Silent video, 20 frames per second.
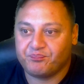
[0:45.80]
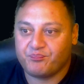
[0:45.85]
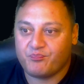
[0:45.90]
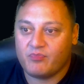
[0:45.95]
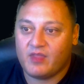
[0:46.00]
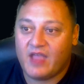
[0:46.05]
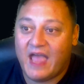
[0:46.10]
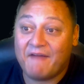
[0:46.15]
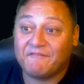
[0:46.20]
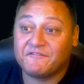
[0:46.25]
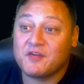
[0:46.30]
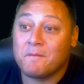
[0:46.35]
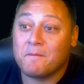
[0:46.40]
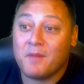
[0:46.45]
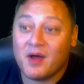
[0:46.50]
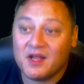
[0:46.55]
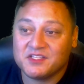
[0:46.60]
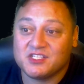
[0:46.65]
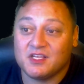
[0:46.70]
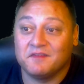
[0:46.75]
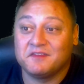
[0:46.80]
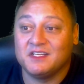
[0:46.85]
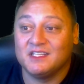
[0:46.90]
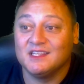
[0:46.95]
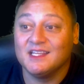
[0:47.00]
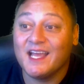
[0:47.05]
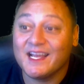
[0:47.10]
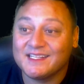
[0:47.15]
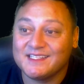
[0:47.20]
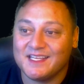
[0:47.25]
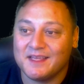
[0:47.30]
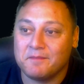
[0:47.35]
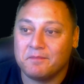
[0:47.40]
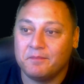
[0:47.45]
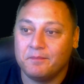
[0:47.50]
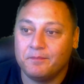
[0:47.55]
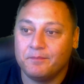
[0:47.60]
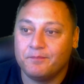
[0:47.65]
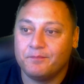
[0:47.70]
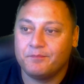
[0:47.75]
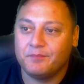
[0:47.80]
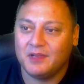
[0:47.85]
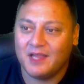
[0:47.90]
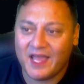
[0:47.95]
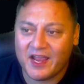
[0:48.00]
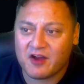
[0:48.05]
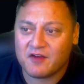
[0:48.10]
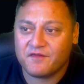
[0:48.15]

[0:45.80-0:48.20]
After months of collecting player